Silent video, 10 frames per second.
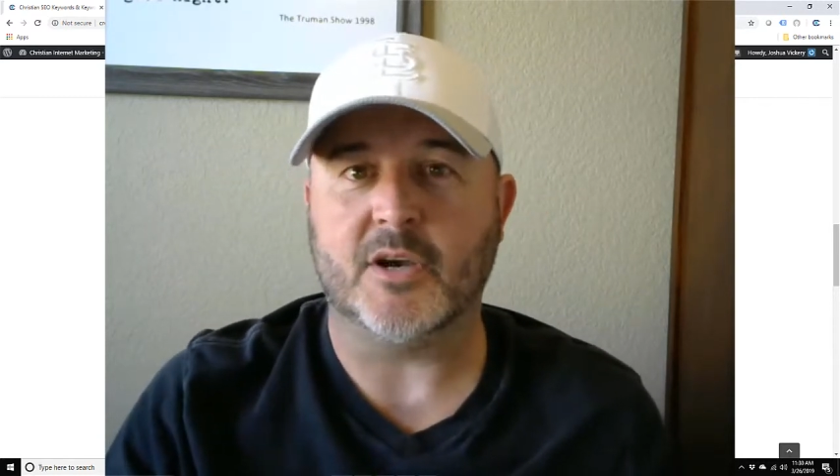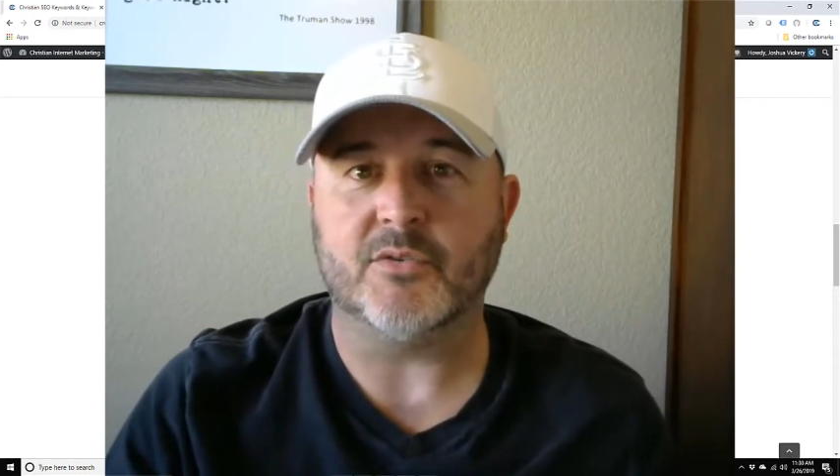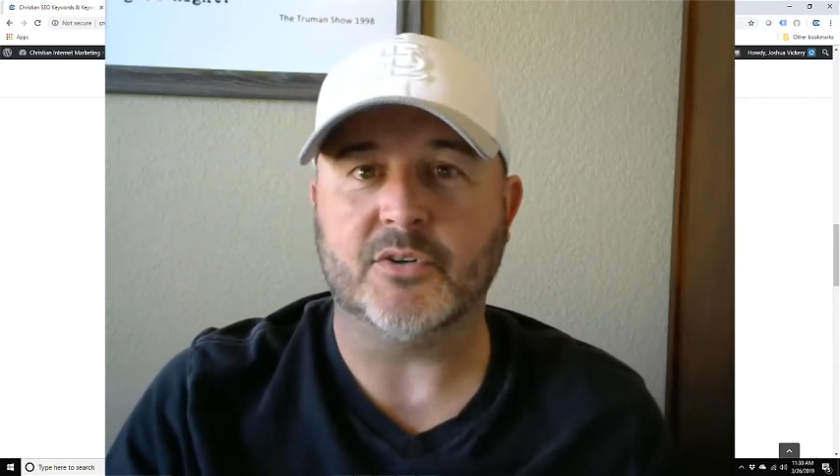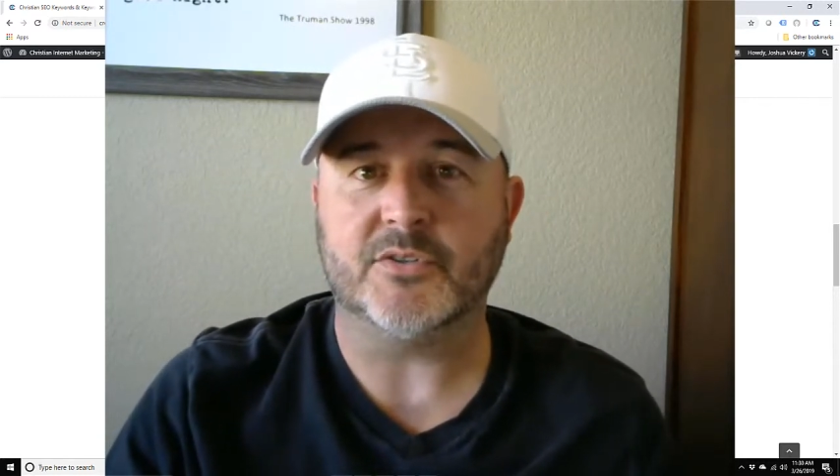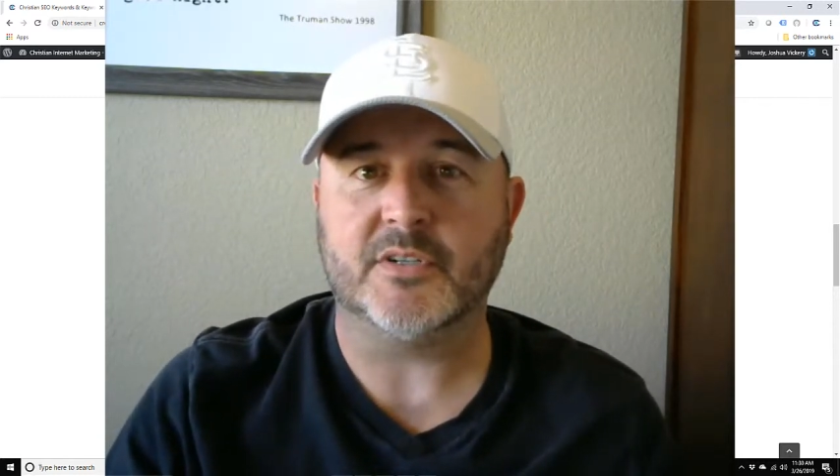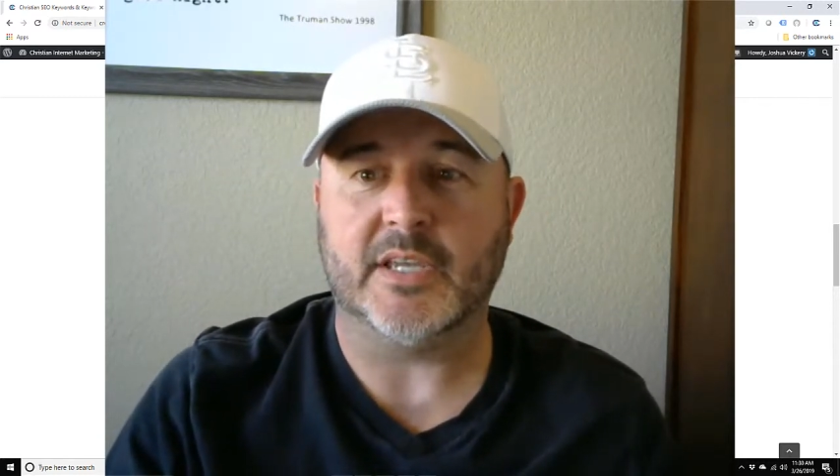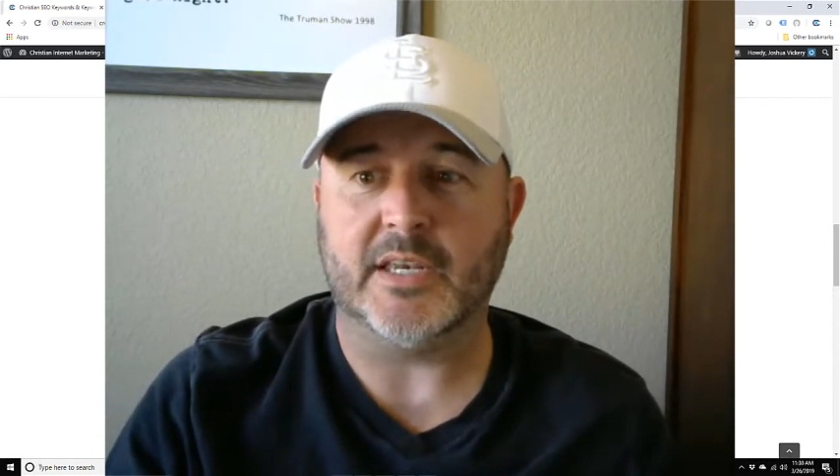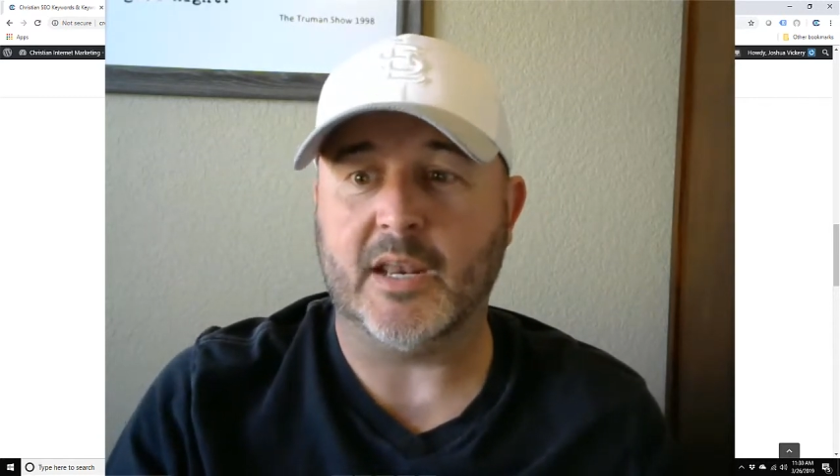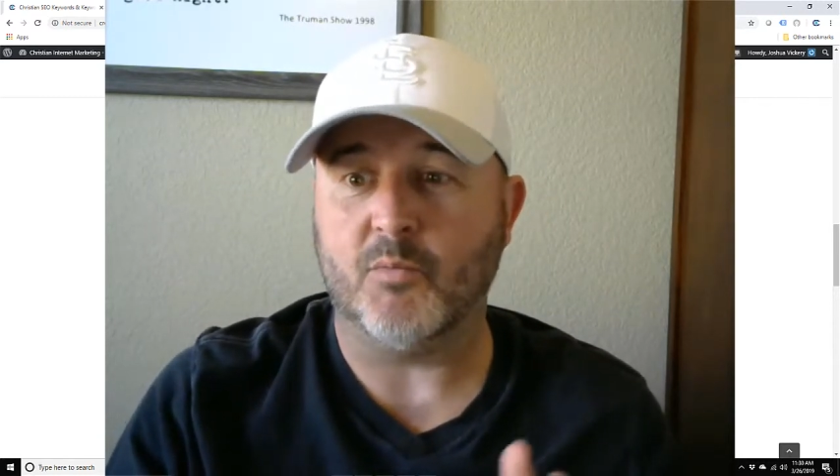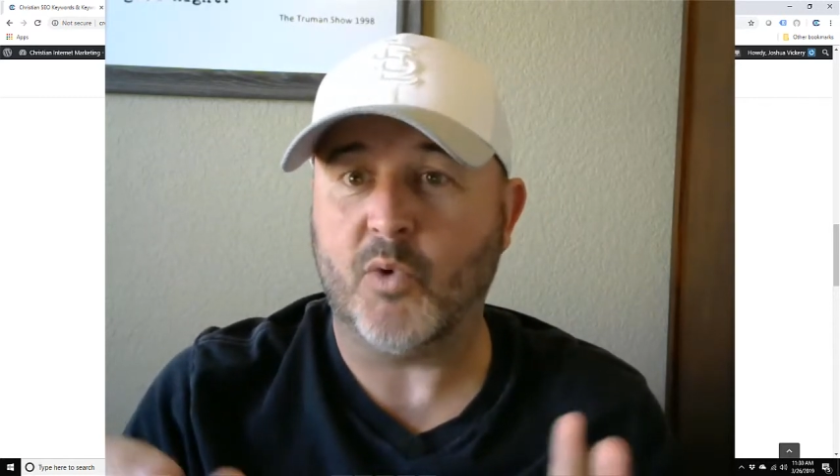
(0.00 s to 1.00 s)
owners
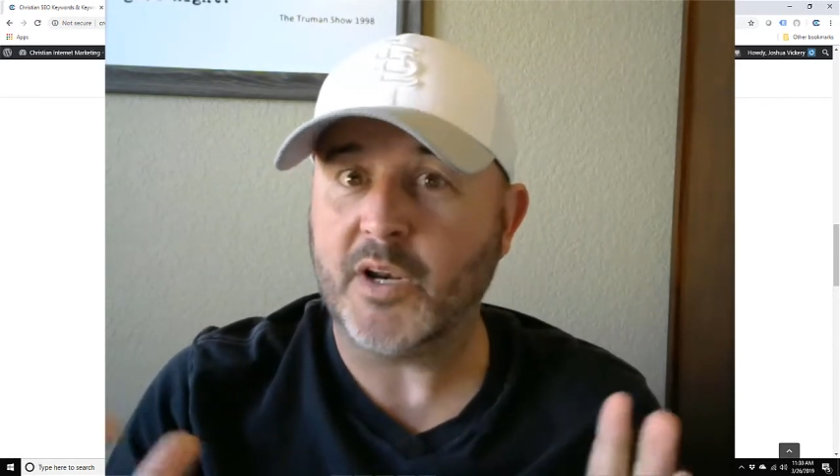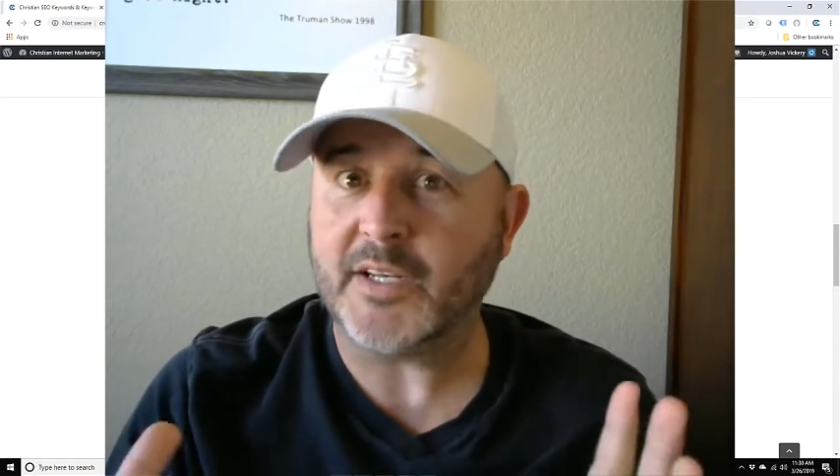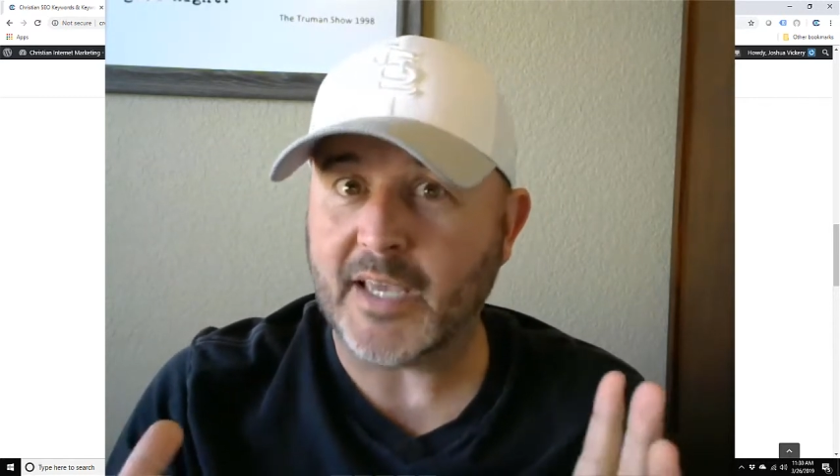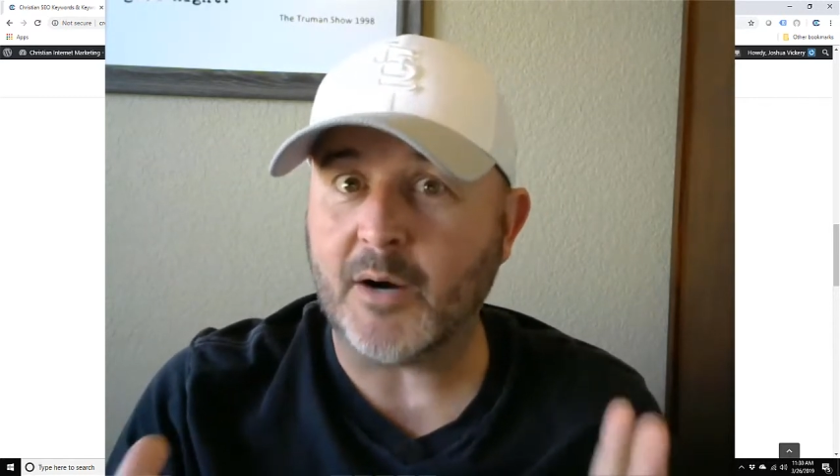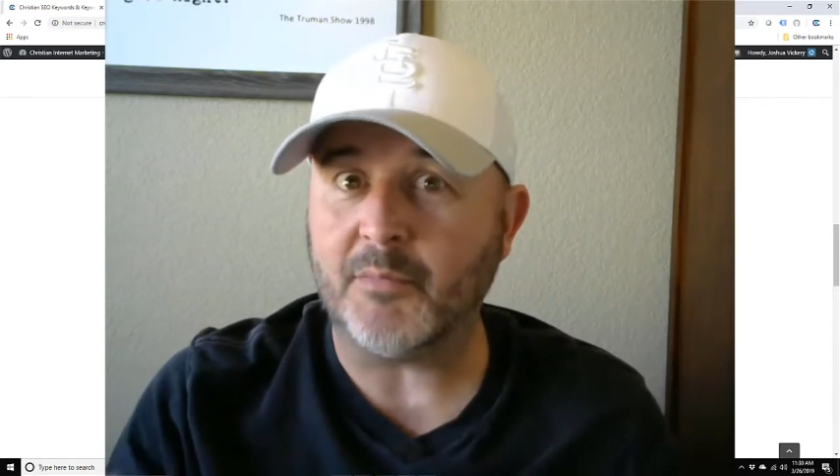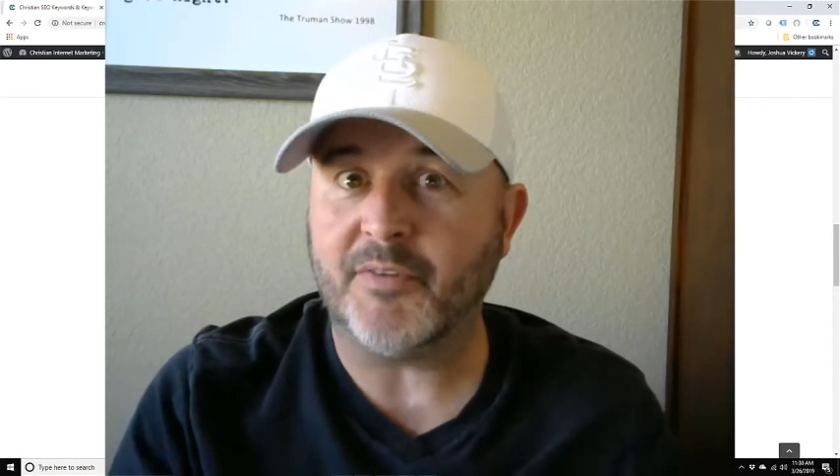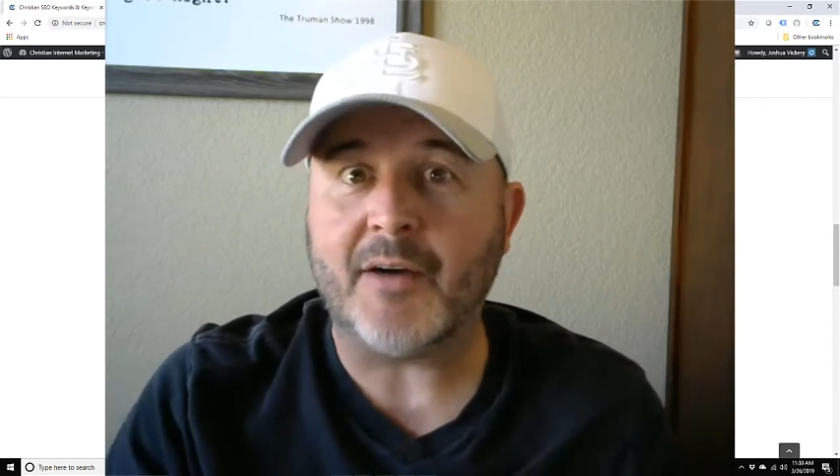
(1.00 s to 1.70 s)
and wanting to help